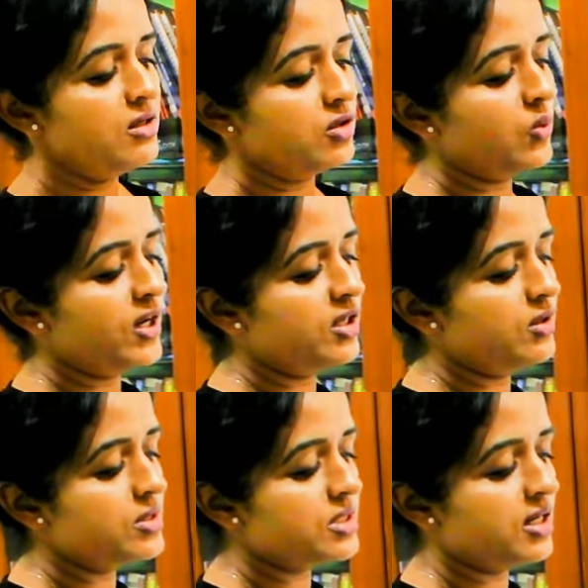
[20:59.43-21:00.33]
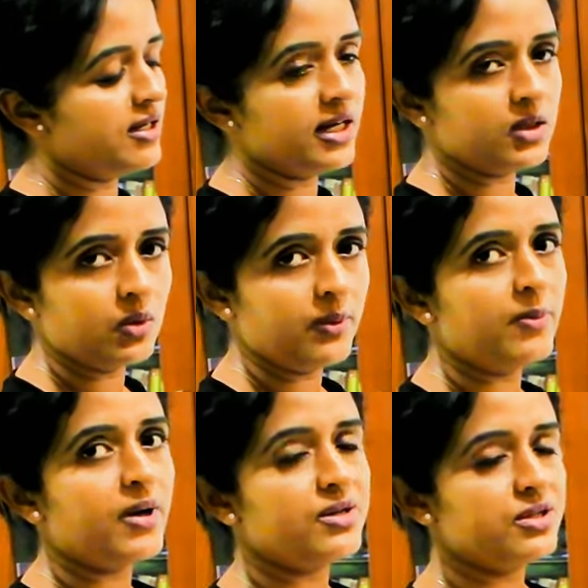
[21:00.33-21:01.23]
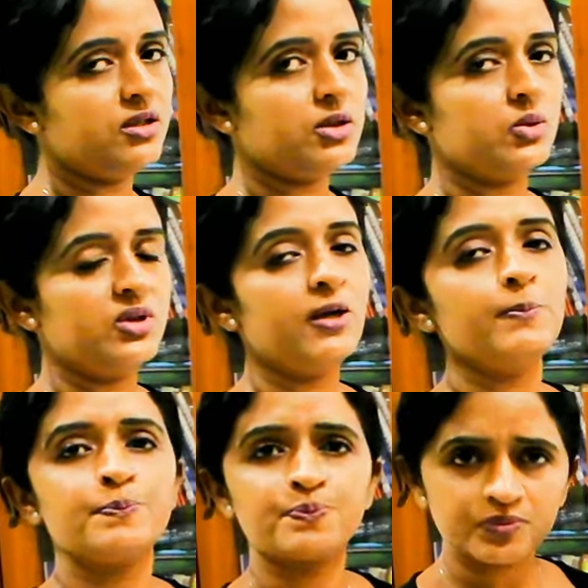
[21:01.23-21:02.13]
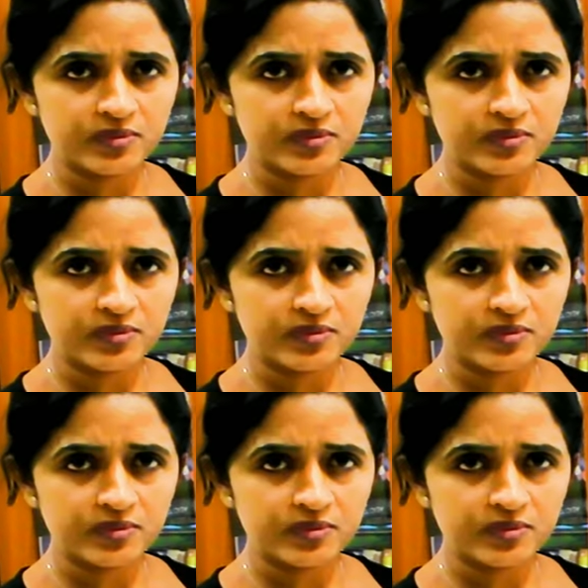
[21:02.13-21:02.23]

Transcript: So the vitellointestinal duct will be passing through the